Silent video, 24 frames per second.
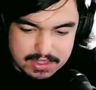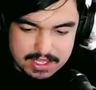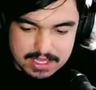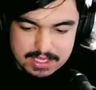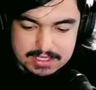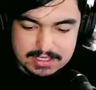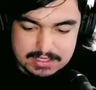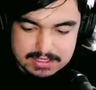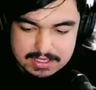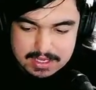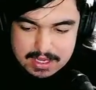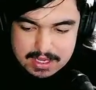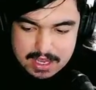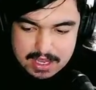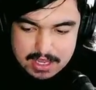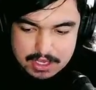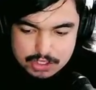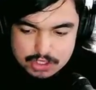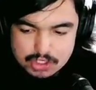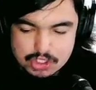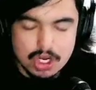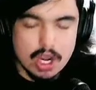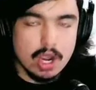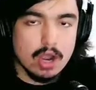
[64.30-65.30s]
this
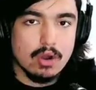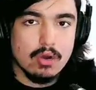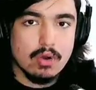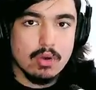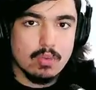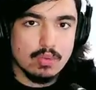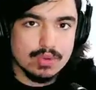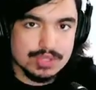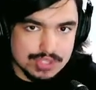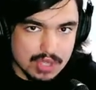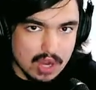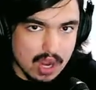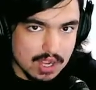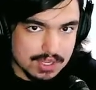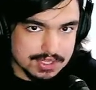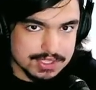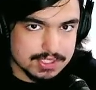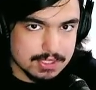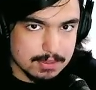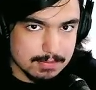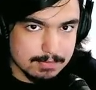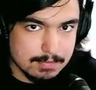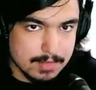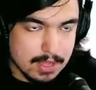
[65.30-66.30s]
show was
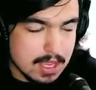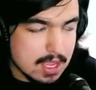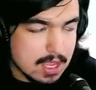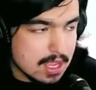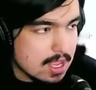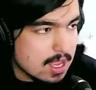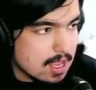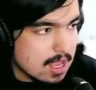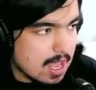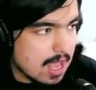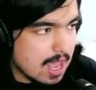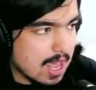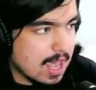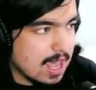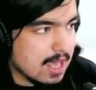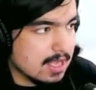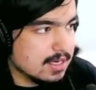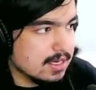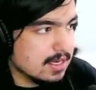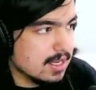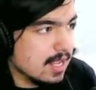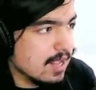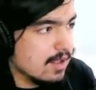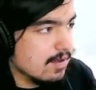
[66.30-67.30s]
awesome.
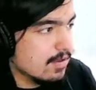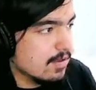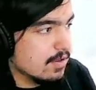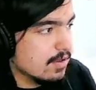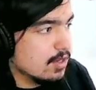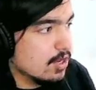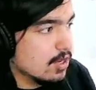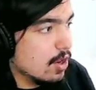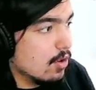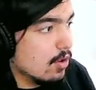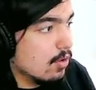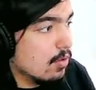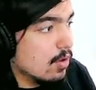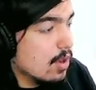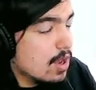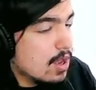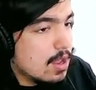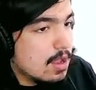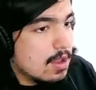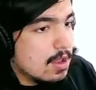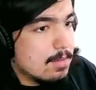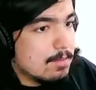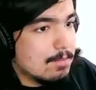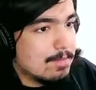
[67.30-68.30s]
And it,
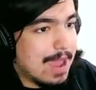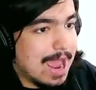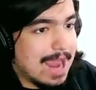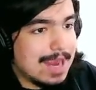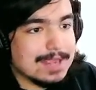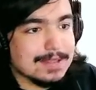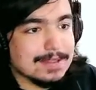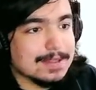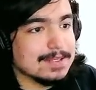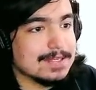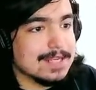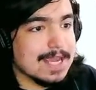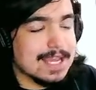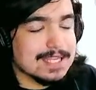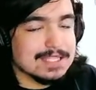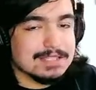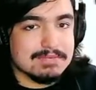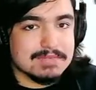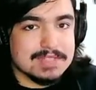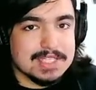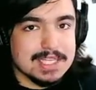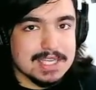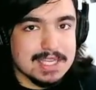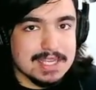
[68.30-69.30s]
back in the days
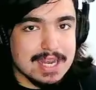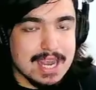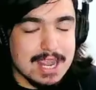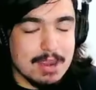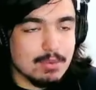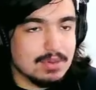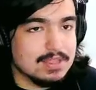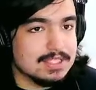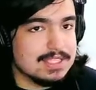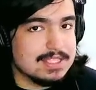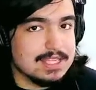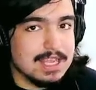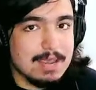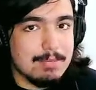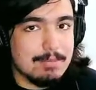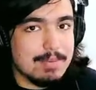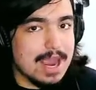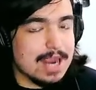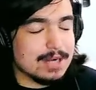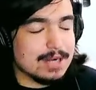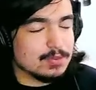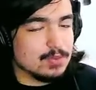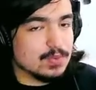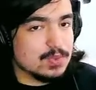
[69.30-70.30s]
of TNA when
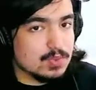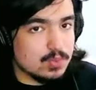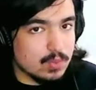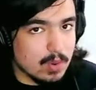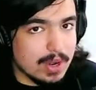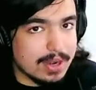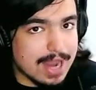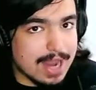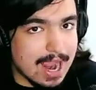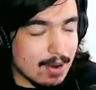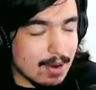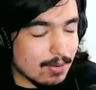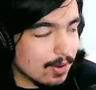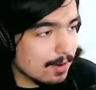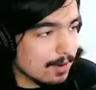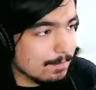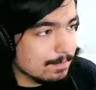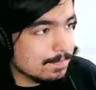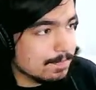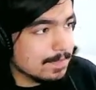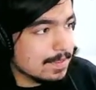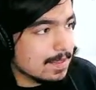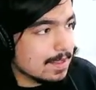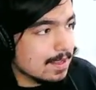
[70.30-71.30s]
Impact was 1 hour,
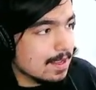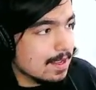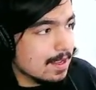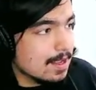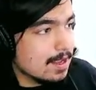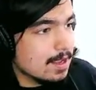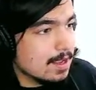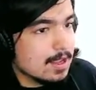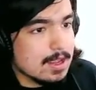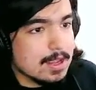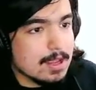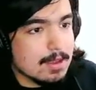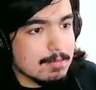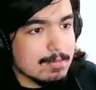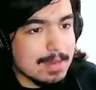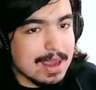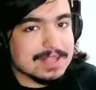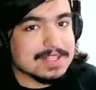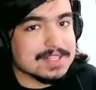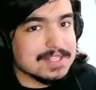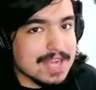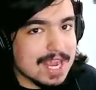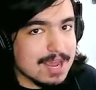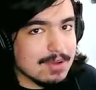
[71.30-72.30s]

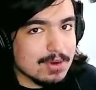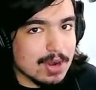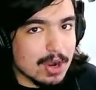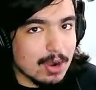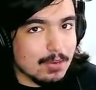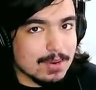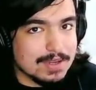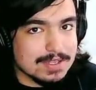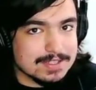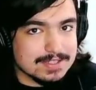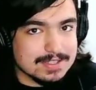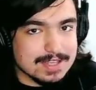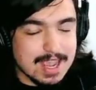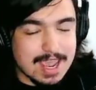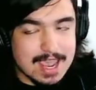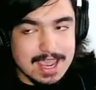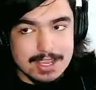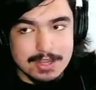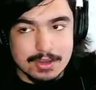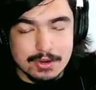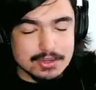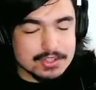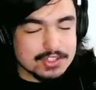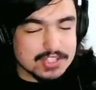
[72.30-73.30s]
Mike Tenay would always say,
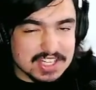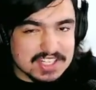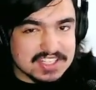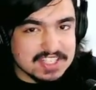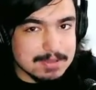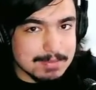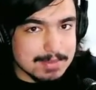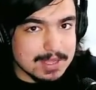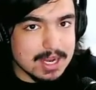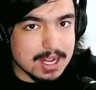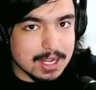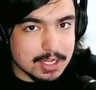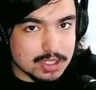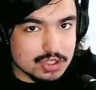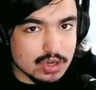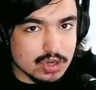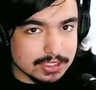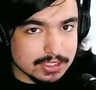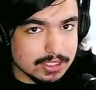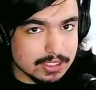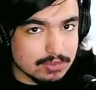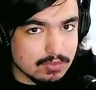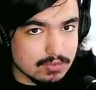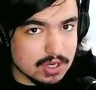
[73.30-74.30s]
your 60-minute
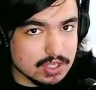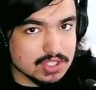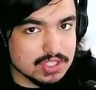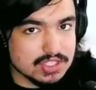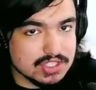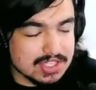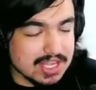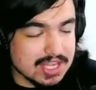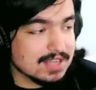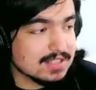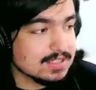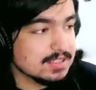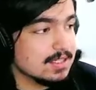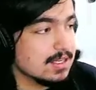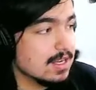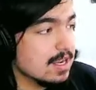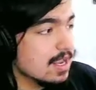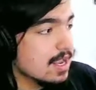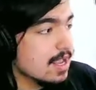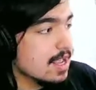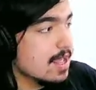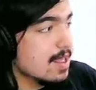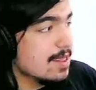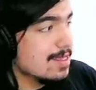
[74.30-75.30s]
adrenaline rush is next.
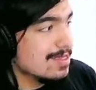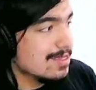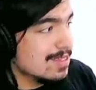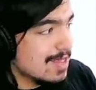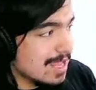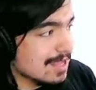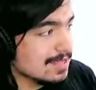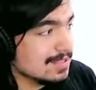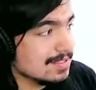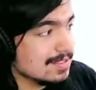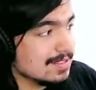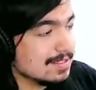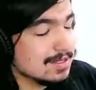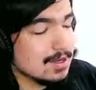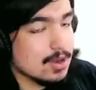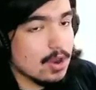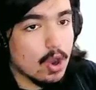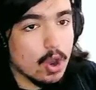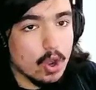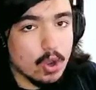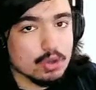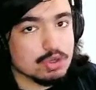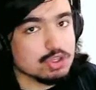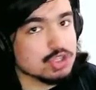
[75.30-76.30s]
This
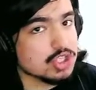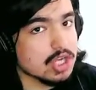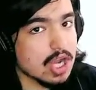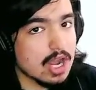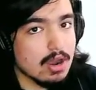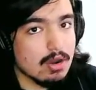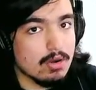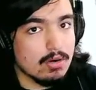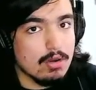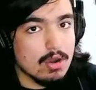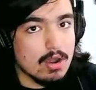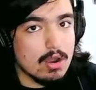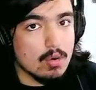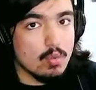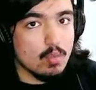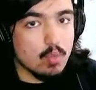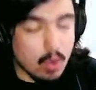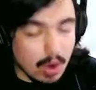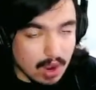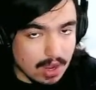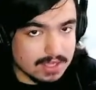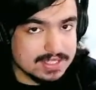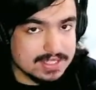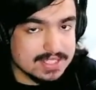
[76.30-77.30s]
whole show
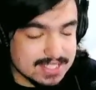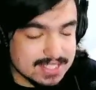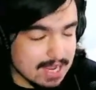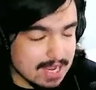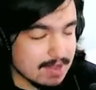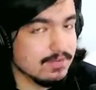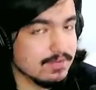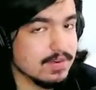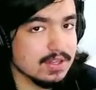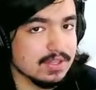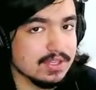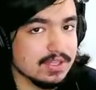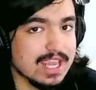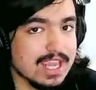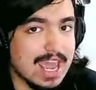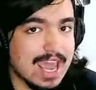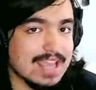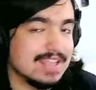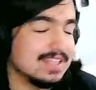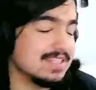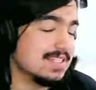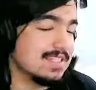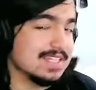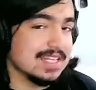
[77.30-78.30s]
was definitely
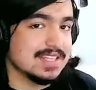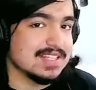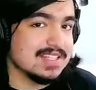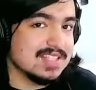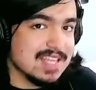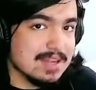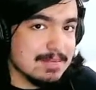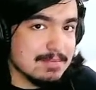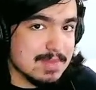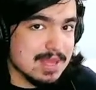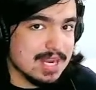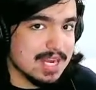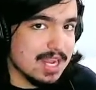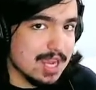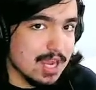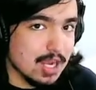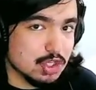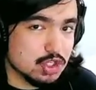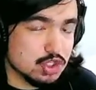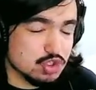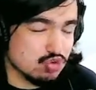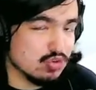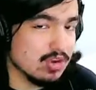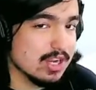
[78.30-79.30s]
a 60-minute
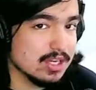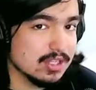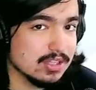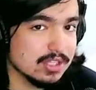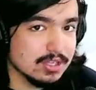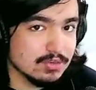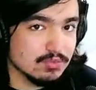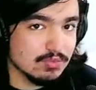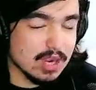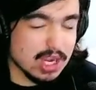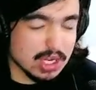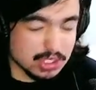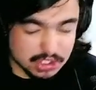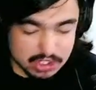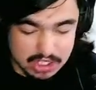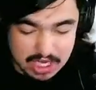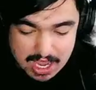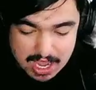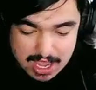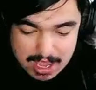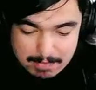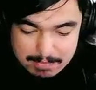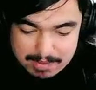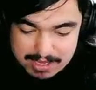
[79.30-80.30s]
adrenaline rush
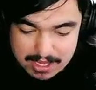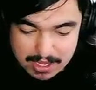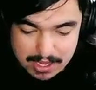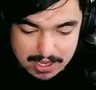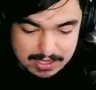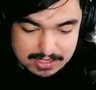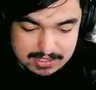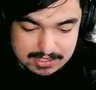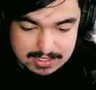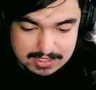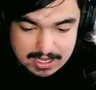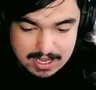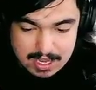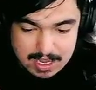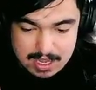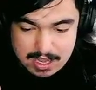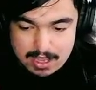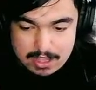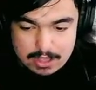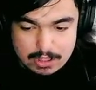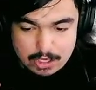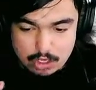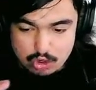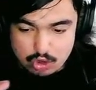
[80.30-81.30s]
because
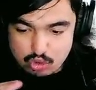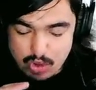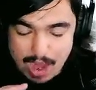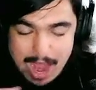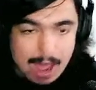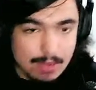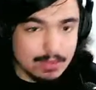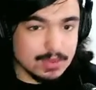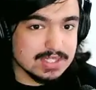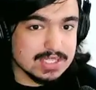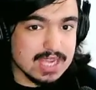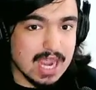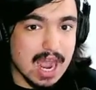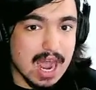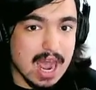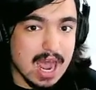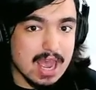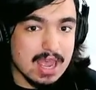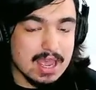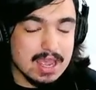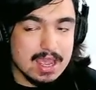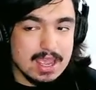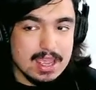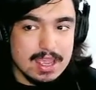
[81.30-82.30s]
the crowd was
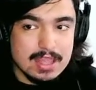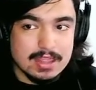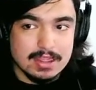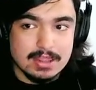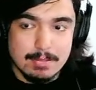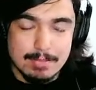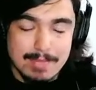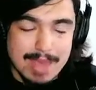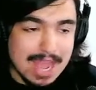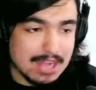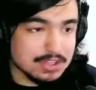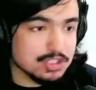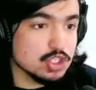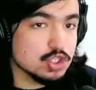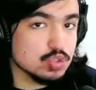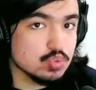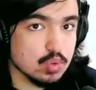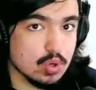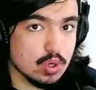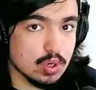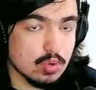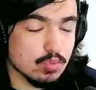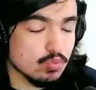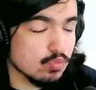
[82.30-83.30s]
hot, the matches
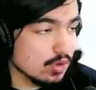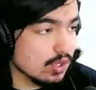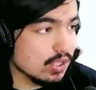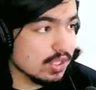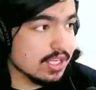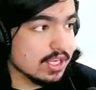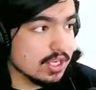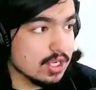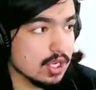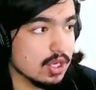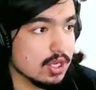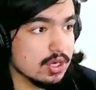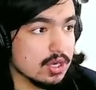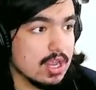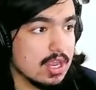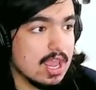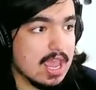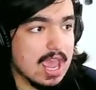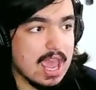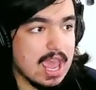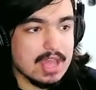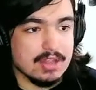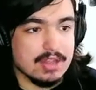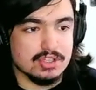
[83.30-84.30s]
were really good,
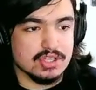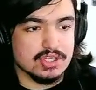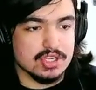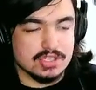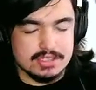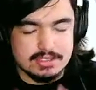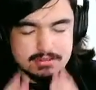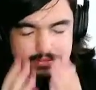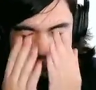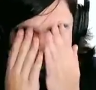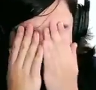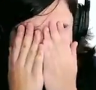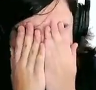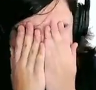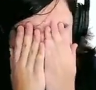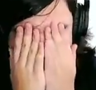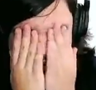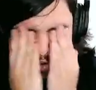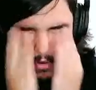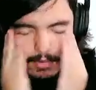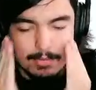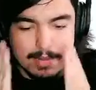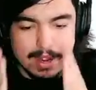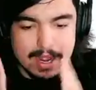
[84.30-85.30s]
and just,
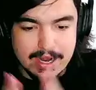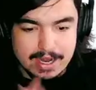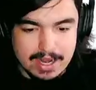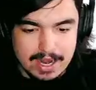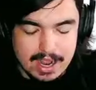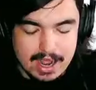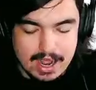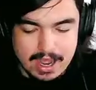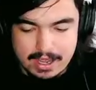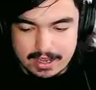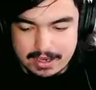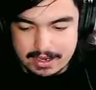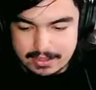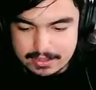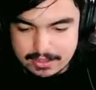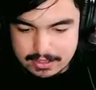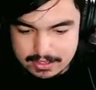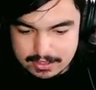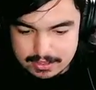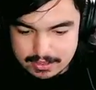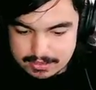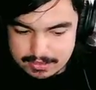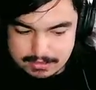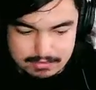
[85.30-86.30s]
oh my God,
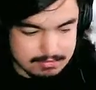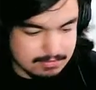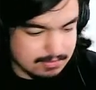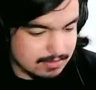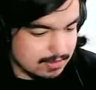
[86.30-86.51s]
the